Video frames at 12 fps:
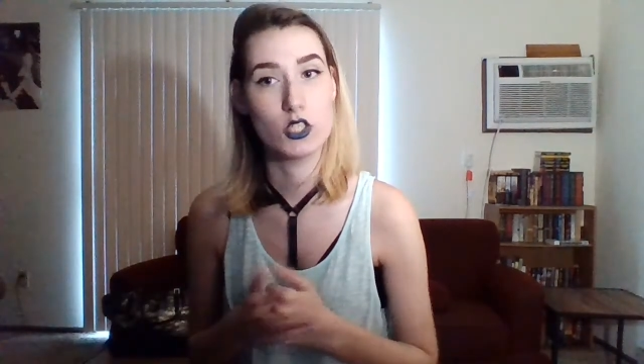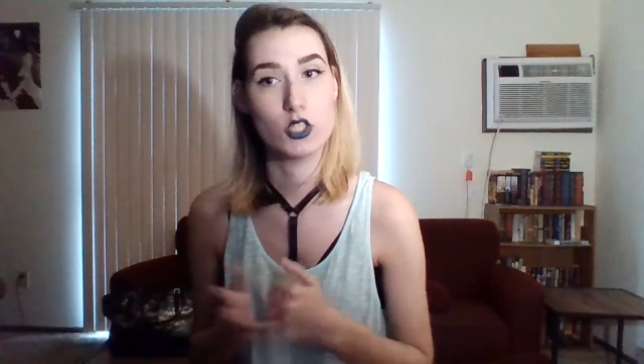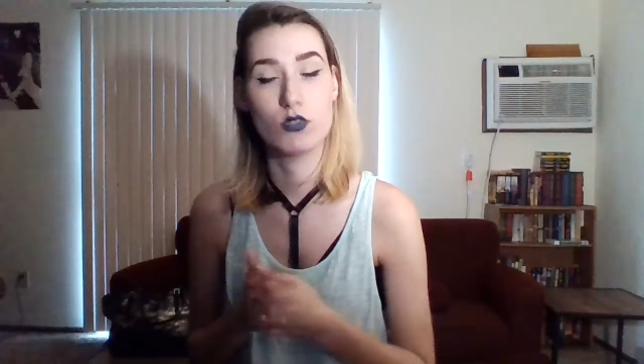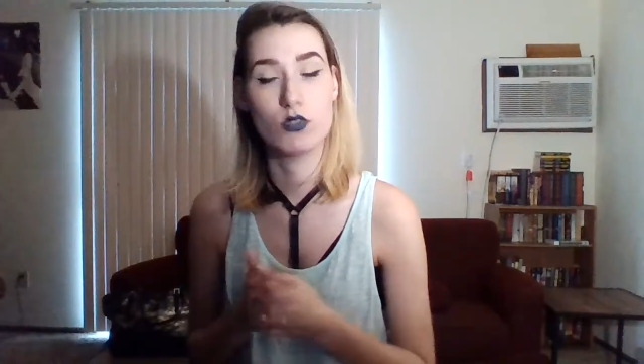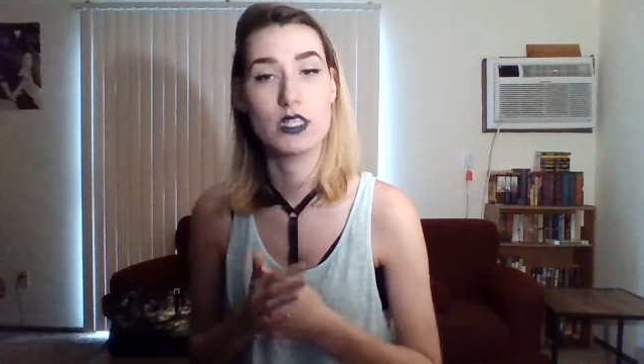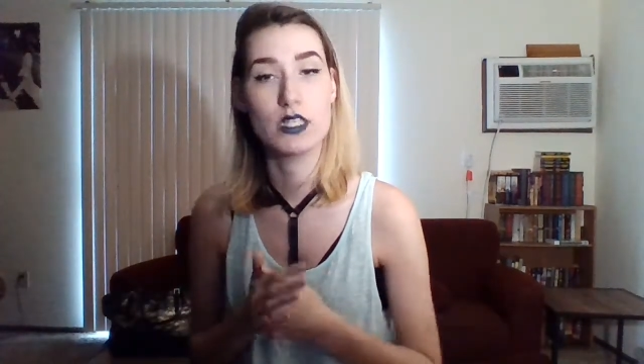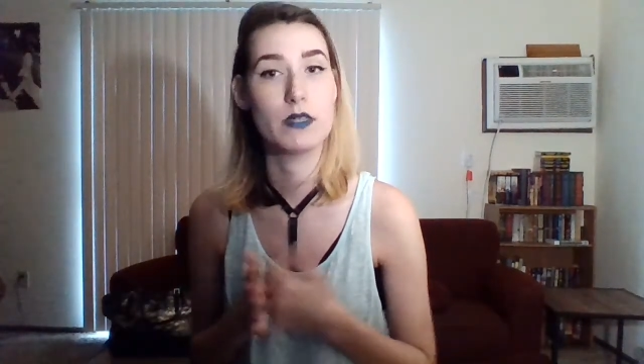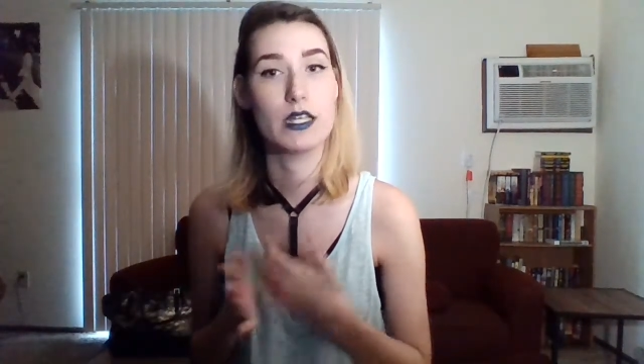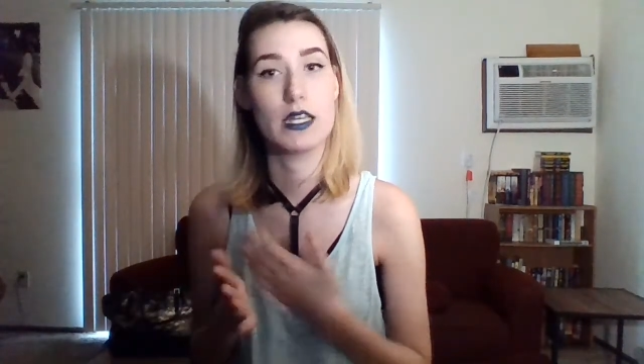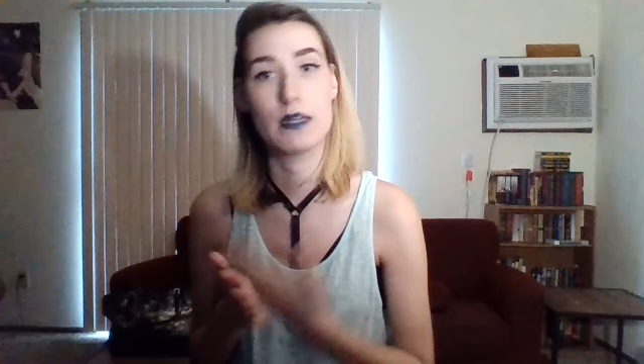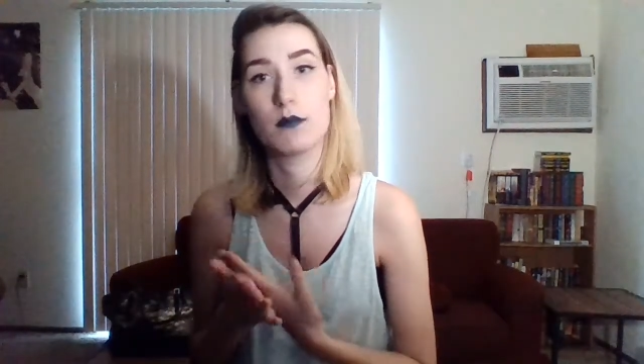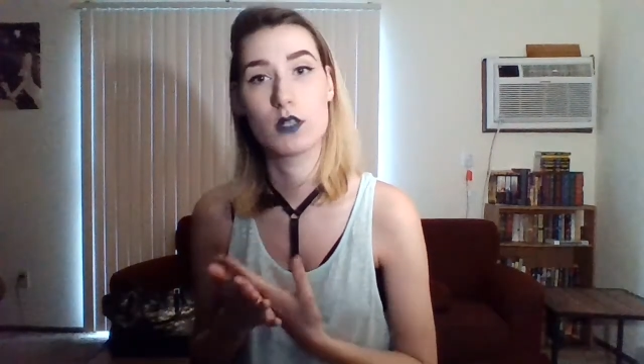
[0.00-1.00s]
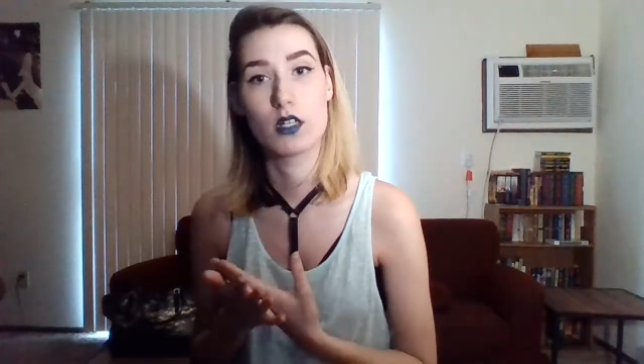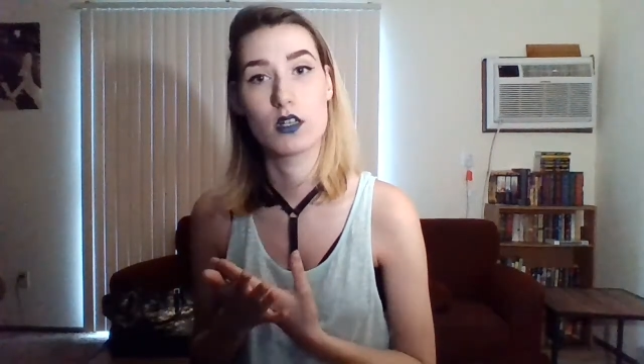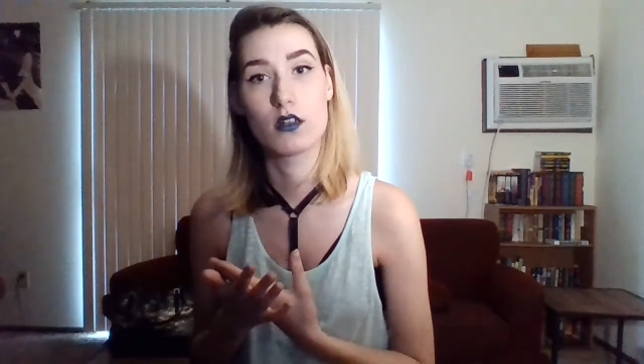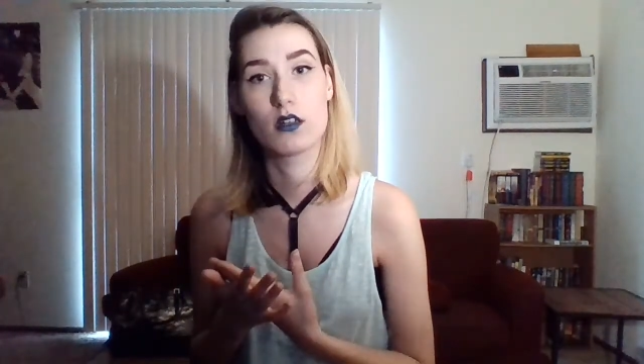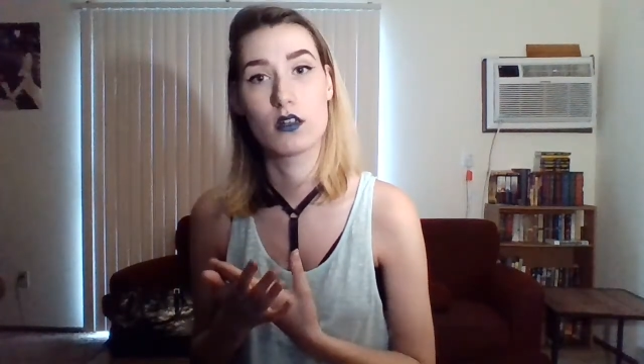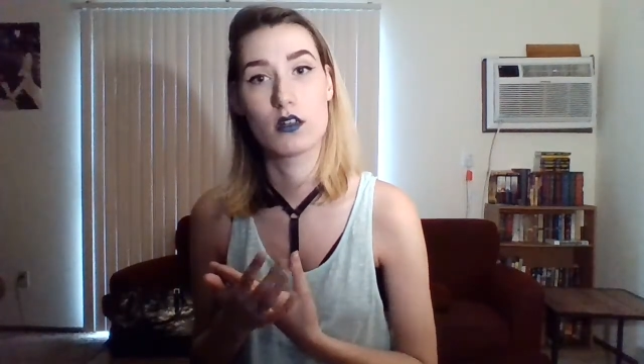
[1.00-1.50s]
you need to be able
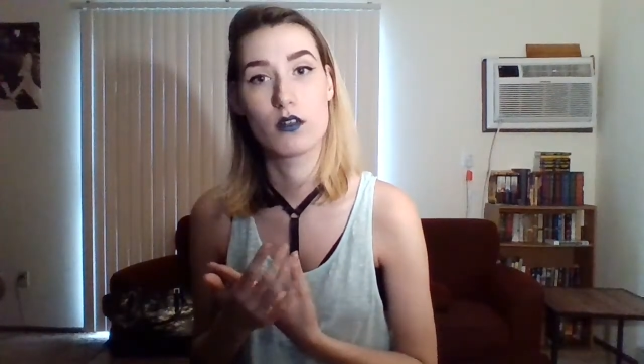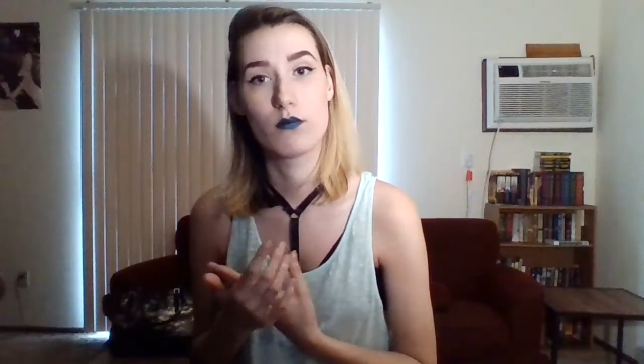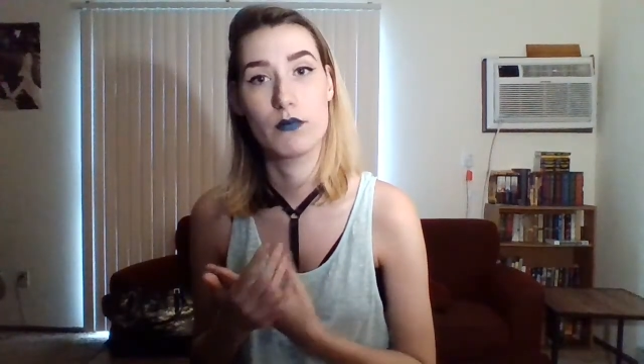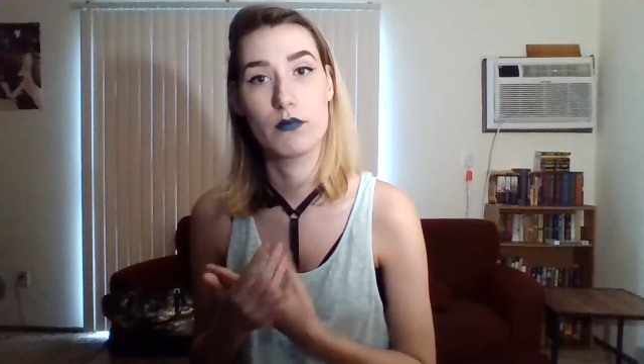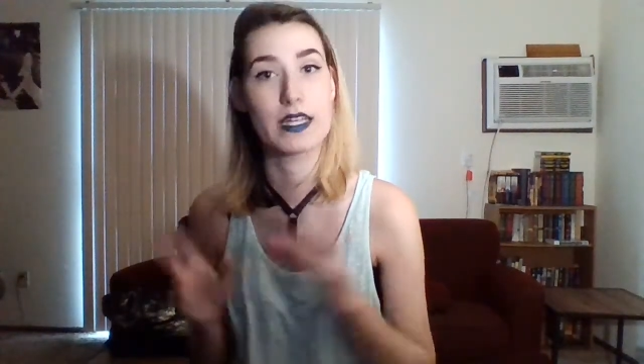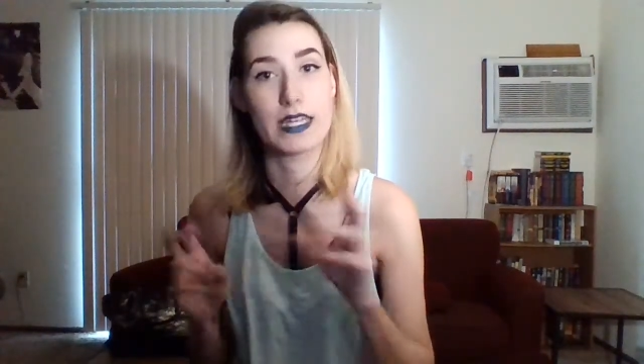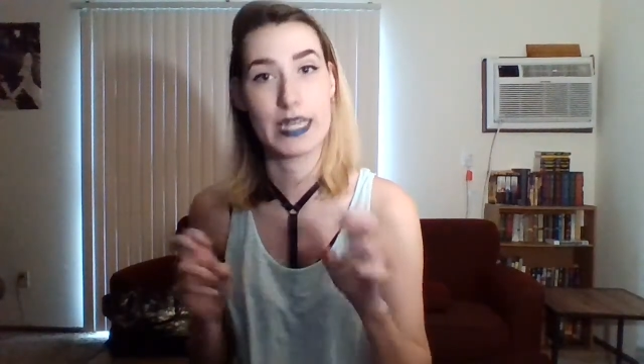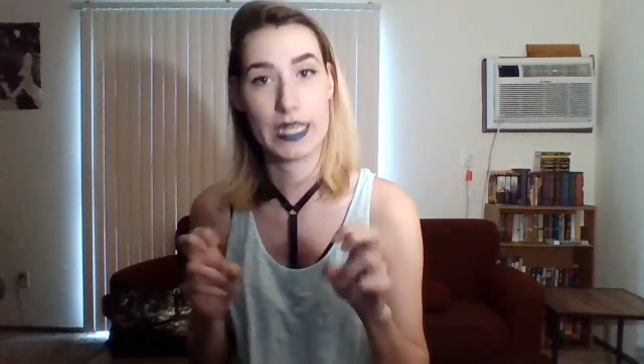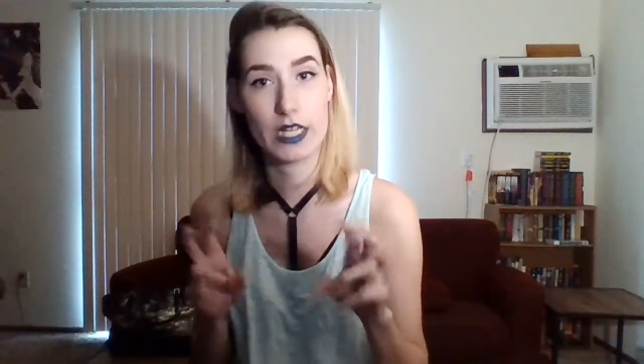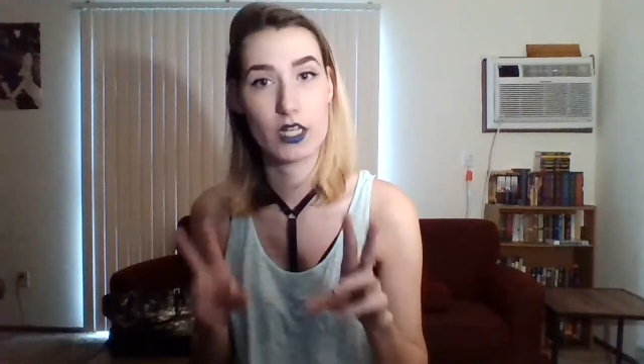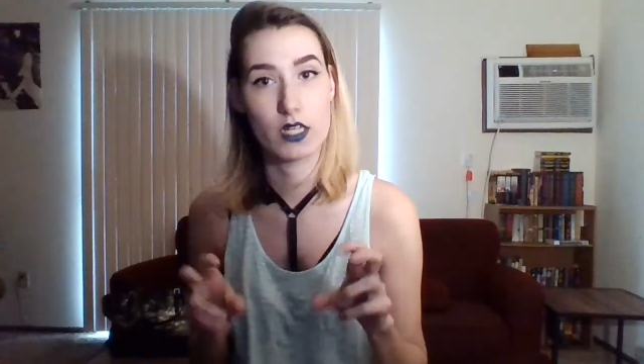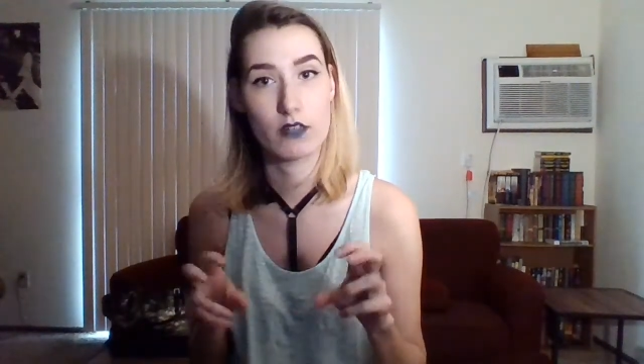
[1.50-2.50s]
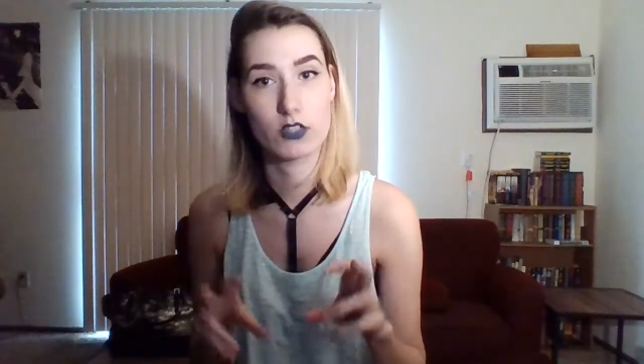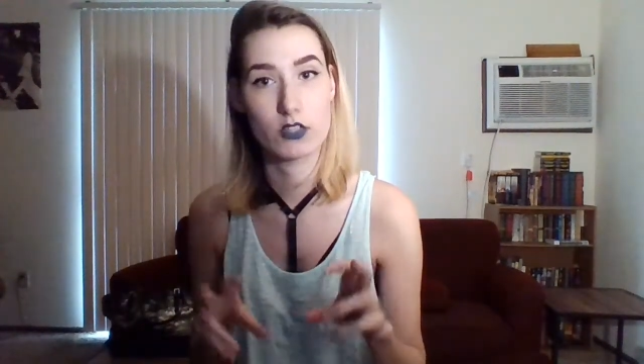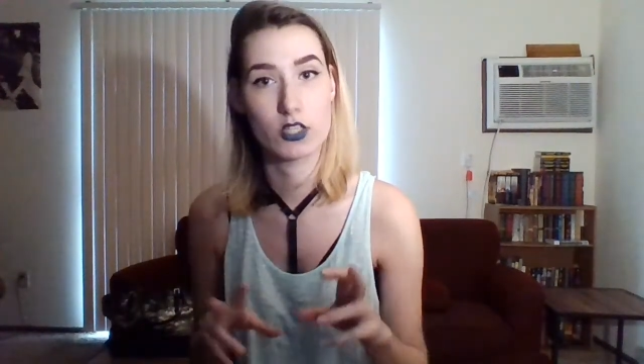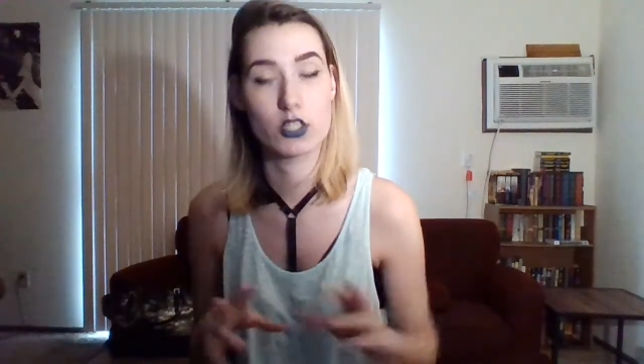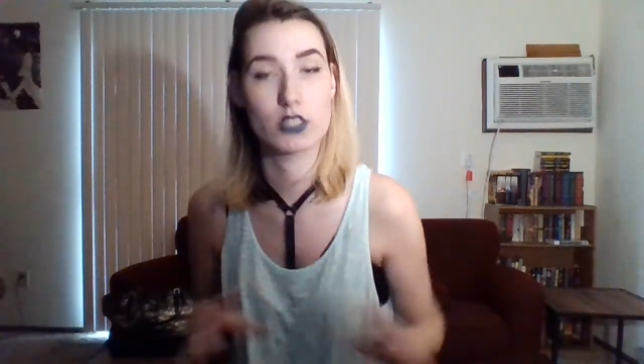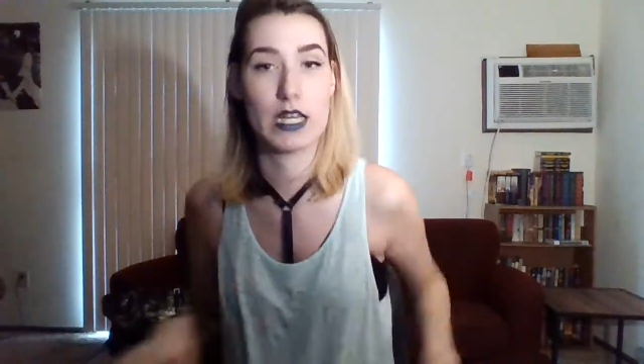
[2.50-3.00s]
to be a
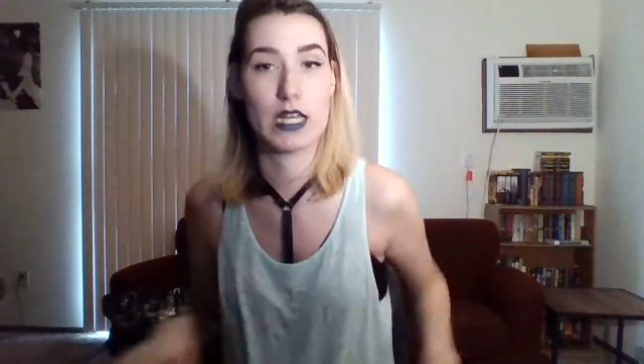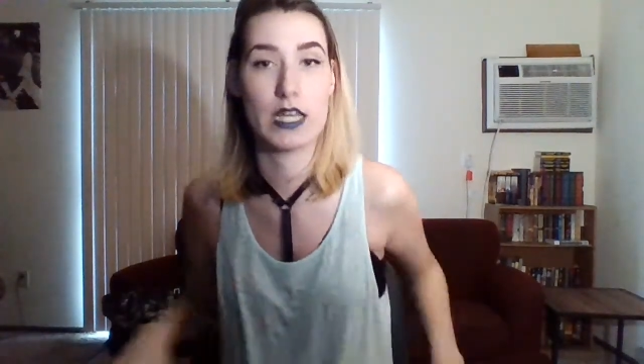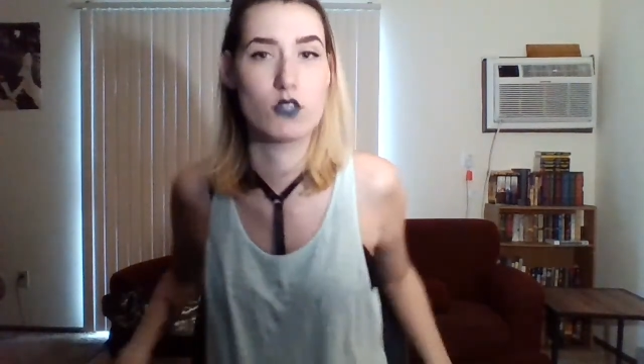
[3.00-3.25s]
caregiver or take,